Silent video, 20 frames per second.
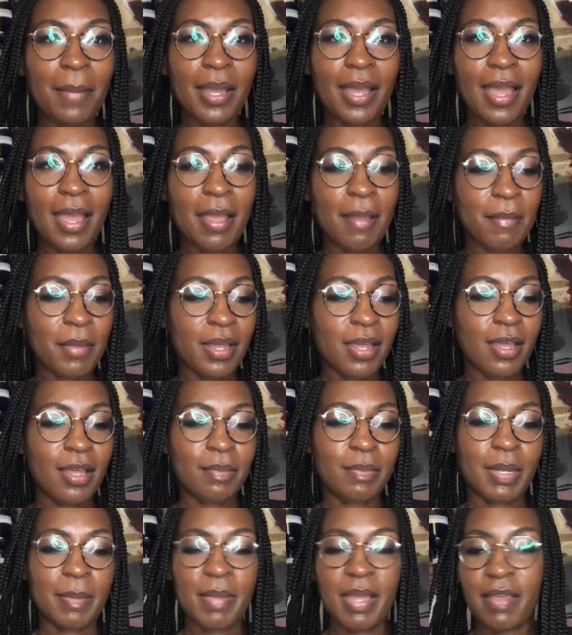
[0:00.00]
I'm
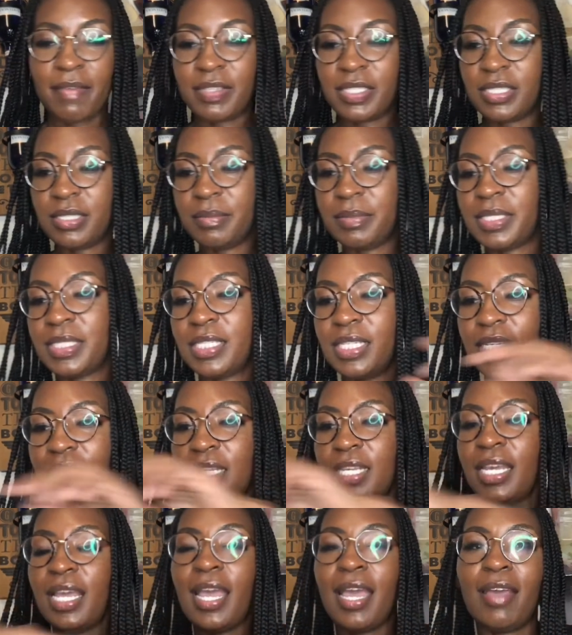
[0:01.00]
up, I'm having some
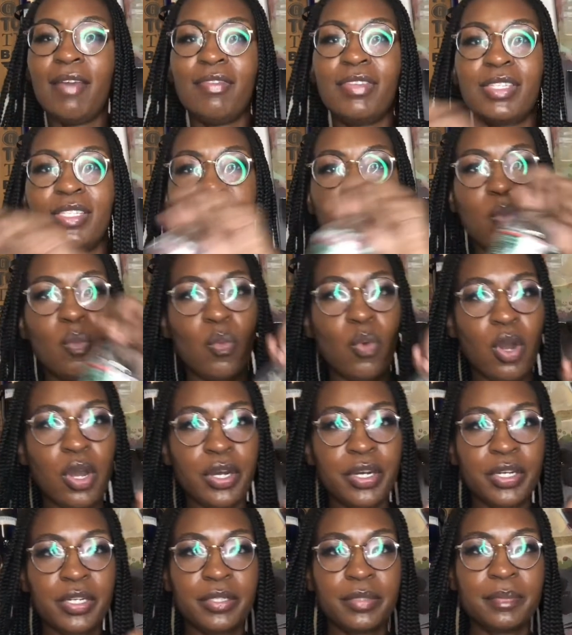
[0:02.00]
tea, having some
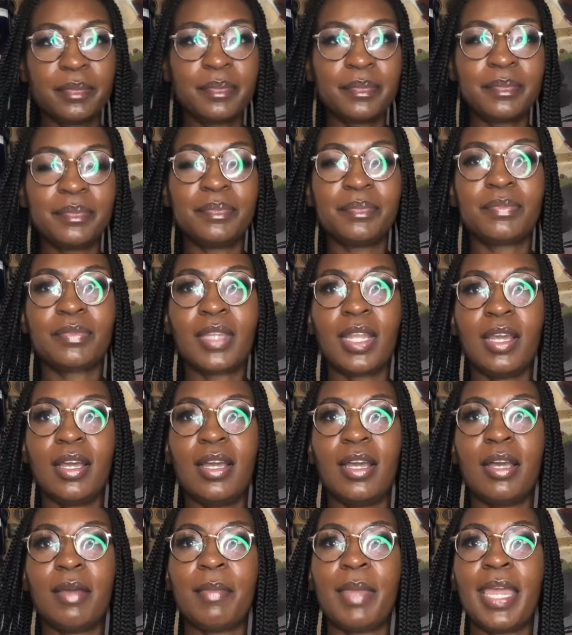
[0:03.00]
water,
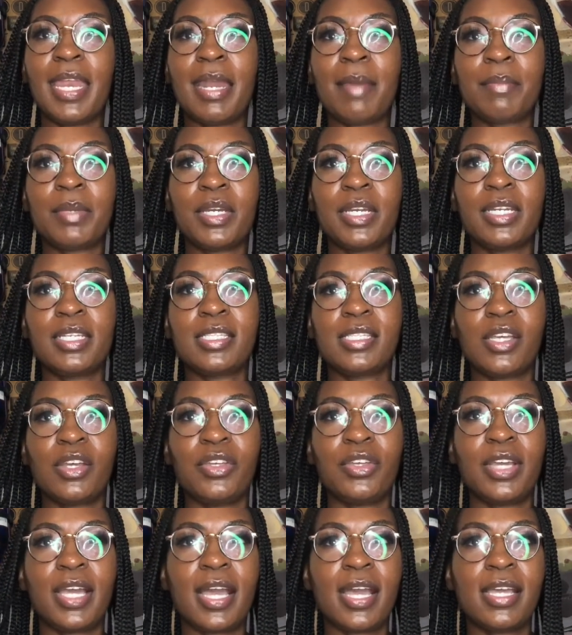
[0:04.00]
and I'm gonna tell
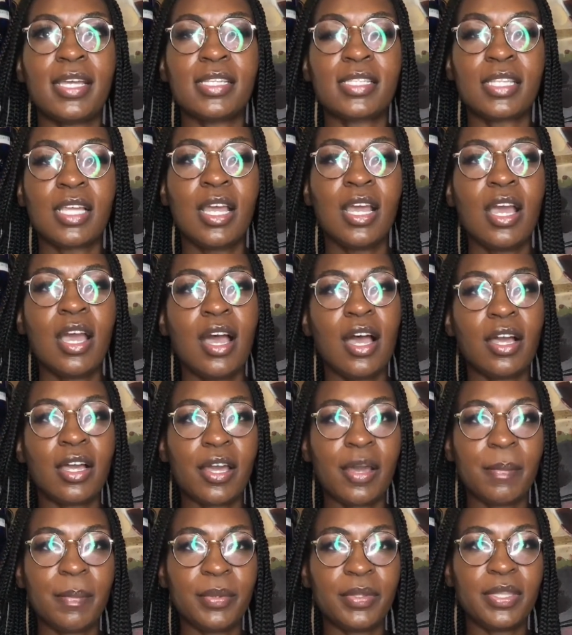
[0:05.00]
you guys a
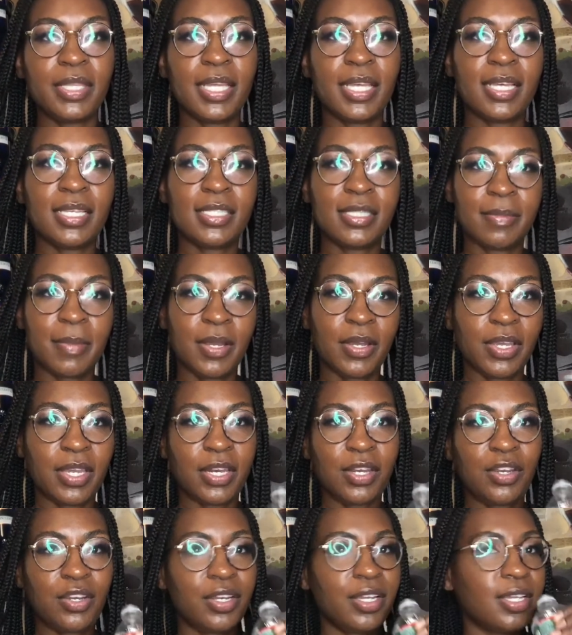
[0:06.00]
couple things about
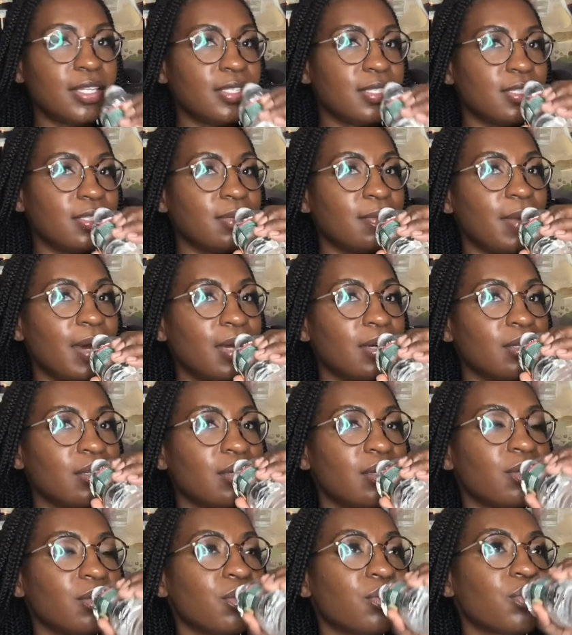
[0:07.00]
getting your kids into
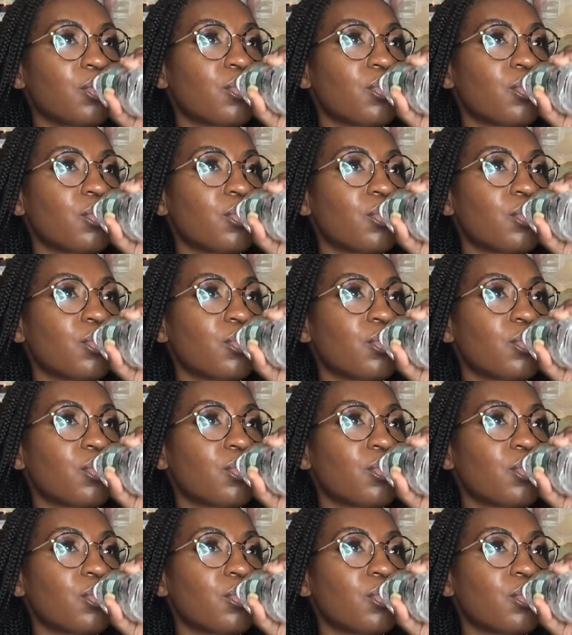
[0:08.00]
modeling.